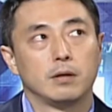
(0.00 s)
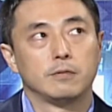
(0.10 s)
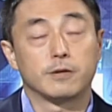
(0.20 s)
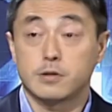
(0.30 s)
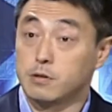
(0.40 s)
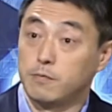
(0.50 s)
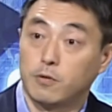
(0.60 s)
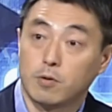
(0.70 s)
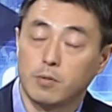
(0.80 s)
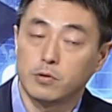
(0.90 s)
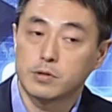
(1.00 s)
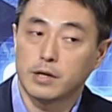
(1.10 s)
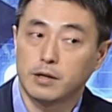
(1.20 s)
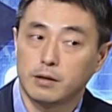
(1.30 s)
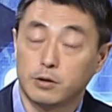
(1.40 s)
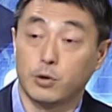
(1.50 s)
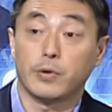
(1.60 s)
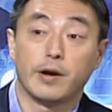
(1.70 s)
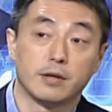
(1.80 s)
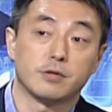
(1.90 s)
first and foremost, I think
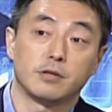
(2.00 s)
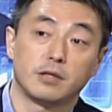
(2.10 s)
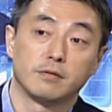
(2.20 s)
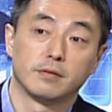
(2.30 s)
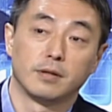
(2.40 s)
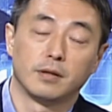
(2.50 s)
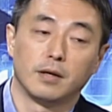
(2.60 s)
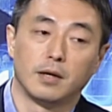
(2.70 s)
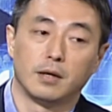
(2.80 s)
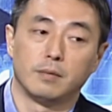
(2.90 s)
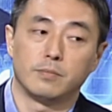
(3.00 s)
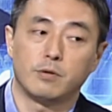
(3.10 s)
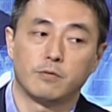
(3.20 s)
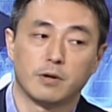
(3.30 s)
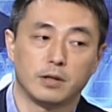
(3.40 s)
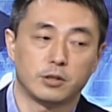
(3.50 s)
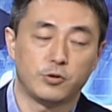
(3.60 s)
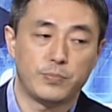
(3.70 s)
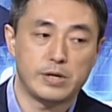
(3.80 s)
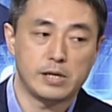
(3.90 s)
curiosity. All right. Um, you've got
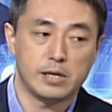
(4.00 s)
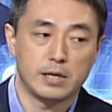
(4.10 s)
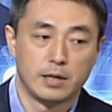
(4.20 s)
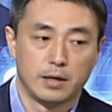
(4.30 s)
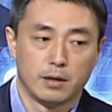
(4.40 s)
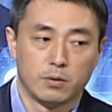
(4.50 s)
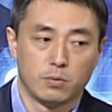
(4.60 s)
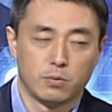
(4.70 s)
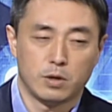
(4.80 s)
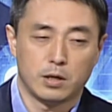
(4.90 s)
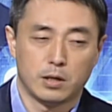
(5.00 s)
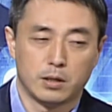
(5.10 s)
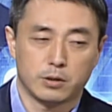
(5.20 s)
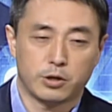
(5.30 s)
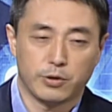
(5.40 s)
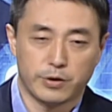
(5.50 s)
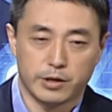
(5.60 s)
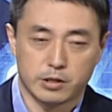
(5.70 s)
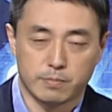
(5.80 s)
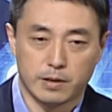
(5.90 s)
to be uh,
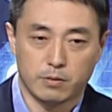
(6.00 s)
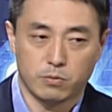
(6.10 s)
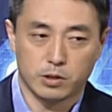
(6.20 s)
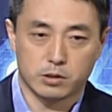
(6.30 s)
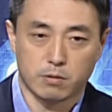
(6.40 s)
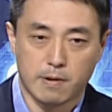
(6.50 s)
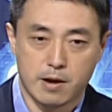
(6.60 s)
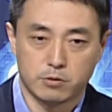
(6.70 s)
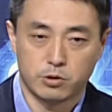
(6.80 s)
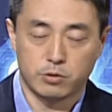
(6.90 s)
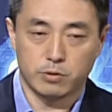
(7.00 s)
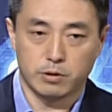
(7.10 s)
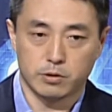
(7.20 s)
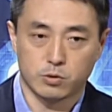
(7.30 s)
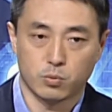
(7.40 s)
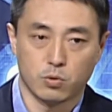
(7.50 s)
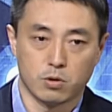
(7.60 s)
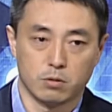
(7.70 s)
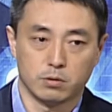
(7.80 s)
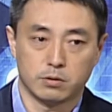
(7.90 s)
curious about what's around you in this mm.
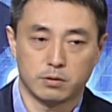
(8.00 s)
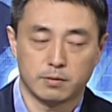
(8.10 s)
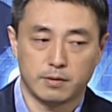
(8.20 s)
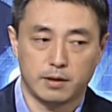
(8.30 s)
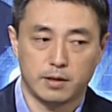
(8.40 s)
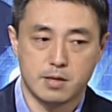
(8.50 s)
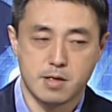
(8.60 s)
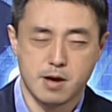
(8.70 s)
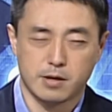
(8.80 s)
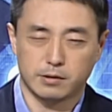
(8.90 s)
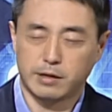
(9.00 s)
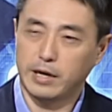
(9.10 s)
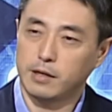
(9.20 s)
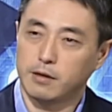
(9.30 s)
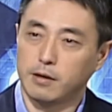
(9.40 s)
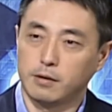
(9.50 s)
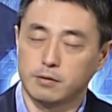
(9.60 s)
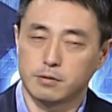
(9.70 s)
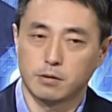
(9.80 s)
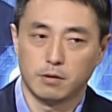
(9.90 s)
world okay. and not take
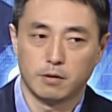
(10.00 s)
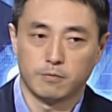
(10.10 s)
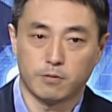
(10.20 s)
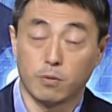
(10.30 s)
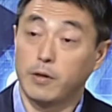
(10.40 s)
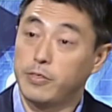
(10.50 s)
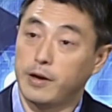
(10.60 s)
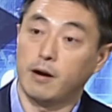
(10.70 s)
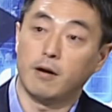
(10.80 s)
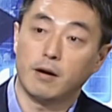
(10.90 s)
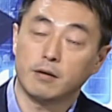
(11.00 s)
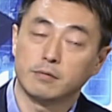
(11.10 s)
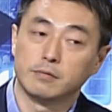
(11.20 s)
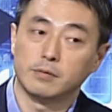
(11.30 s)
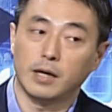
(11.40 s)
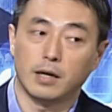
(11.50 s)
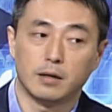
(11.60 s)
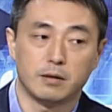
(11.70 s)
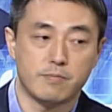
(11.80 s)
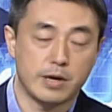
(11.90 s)
things for what they are. Okay.
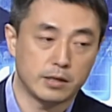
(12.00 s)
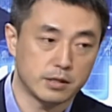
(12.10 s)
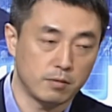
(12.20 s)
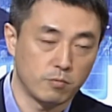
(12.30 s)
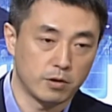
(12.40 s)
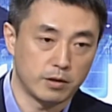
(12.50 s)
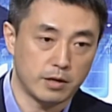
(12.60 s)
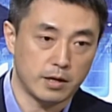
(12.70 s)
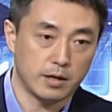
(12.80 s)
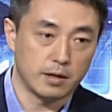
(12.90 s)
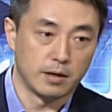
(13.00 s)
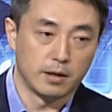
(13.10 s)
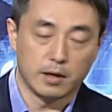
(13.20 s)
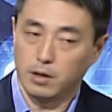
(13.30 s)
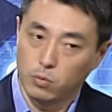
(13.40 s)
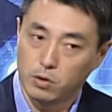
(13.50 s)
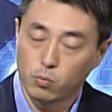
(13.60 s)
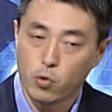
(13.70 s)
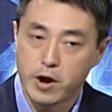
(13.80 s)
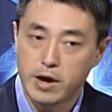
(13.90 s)
Uh, it may seem one day uh,
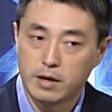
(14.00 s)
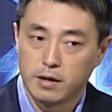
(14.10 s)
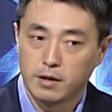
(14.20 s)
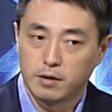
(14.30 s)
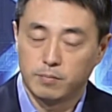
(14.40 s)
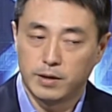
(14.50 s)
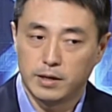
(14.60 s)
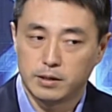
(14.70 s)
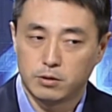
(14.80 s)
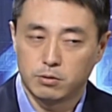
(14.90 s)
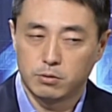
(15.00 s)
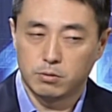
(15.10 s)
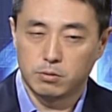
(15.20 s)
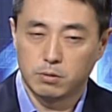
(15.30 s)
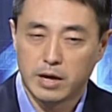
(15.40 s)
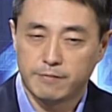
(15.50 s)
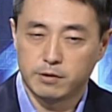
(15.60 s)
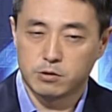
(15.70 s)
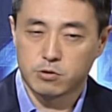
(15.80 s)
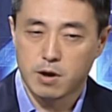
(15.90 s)
one way, mm. but you have
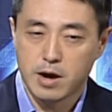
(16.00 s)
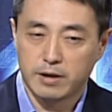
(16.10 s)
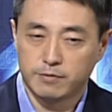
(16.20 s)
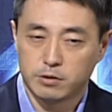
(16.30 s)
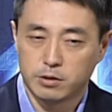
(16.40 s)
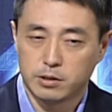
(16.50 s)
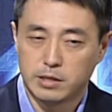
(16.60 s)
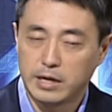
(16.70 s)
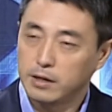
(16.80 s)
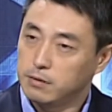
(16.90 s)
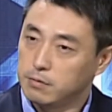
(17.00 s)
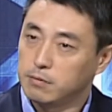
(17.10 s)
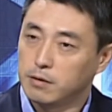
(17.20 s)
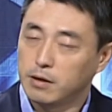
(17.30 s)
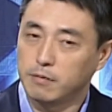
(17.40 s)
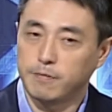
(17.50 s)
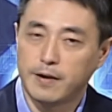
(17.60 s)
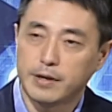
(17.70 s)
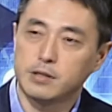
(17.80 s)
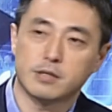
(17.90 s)
the drive to dig and
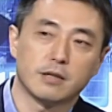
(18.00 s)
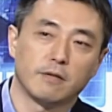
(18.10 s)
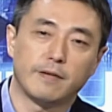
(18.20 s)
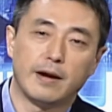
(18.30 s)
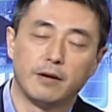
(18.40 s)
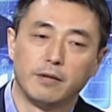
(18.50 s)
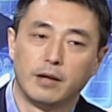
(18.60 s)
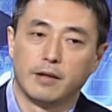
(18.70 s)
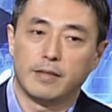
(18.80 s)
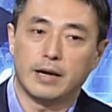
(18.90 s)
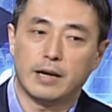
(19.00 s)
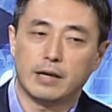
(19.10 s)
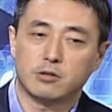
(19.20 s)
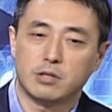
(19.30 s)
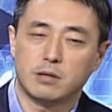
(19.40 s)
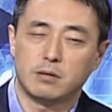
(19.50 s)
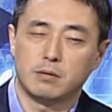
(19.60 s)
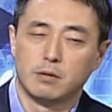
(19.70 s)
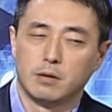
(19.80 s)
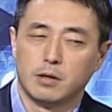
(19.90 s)
find stuff out that
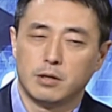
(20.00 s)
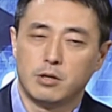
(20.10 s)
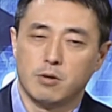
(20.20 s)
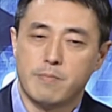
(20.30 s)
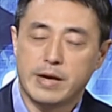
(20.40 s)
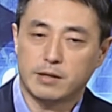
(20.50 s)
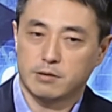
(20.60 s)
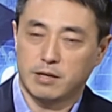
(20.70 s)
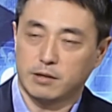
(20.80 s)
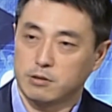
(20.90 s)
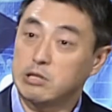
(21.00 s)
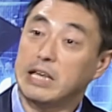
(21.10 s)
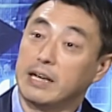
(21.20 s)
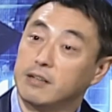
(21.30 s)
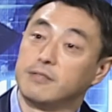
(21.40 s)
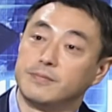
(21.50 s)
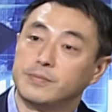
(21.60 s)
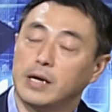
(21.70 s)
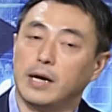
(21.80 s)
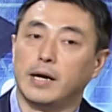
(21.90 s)
actually you know makes things tick.
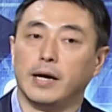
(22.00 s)
Um,